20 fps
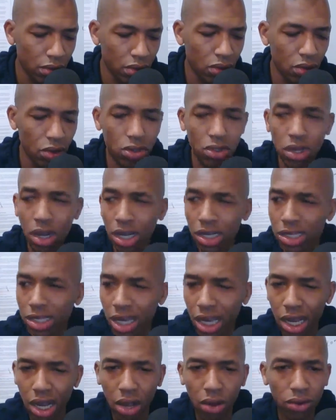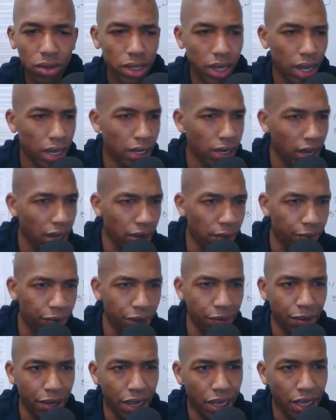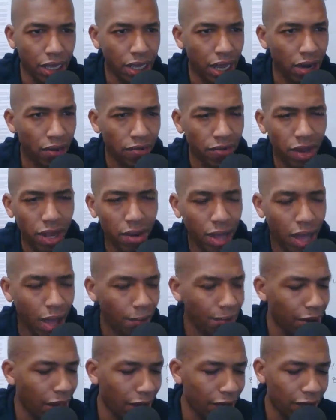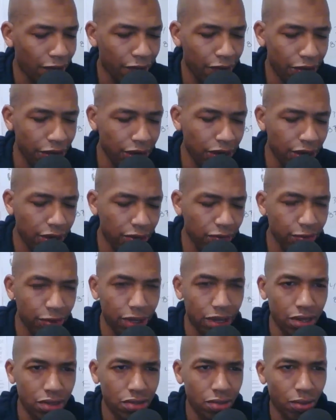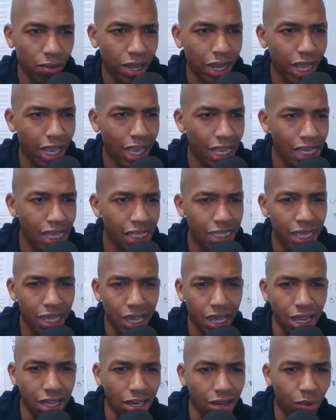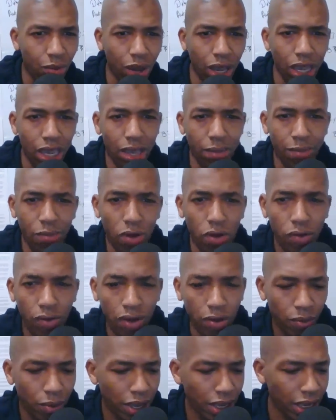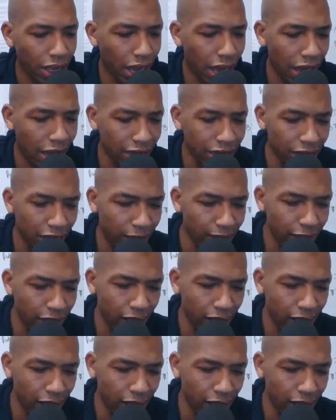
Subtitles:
You start saying, okay, now the people that he got around him, I'm not feeling this because the way he moving, the way he acted, I'm